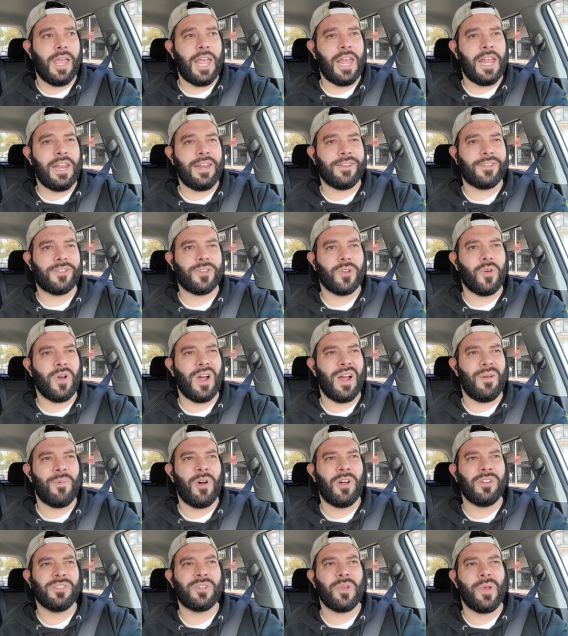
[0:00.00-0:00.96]
And so
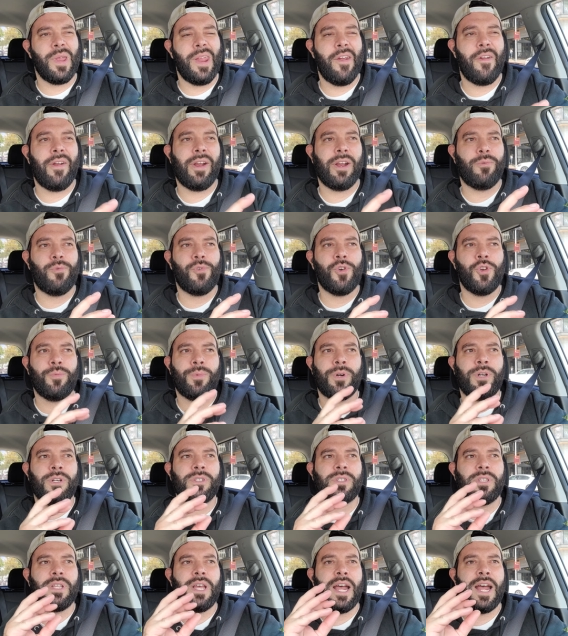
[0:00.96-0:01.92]
I'm also hearing
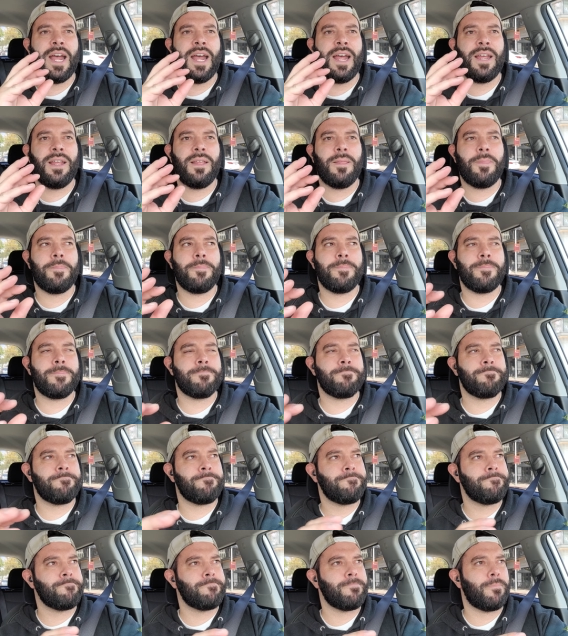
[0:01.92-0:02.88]
rumors that
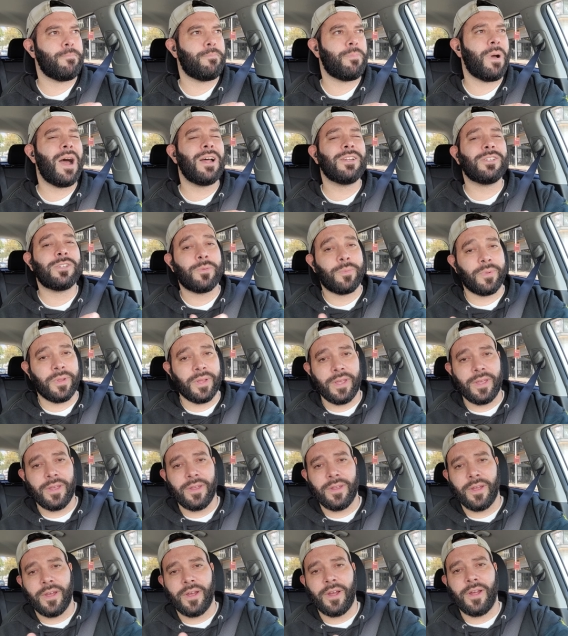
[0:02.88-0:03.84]

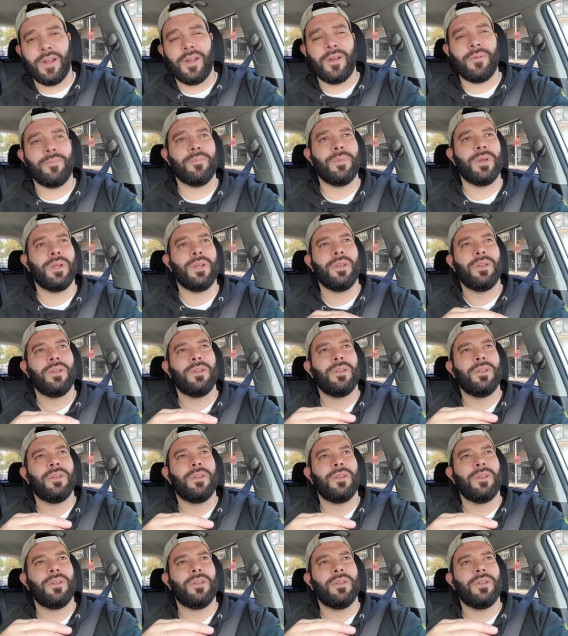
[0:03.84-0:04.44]
possibly um,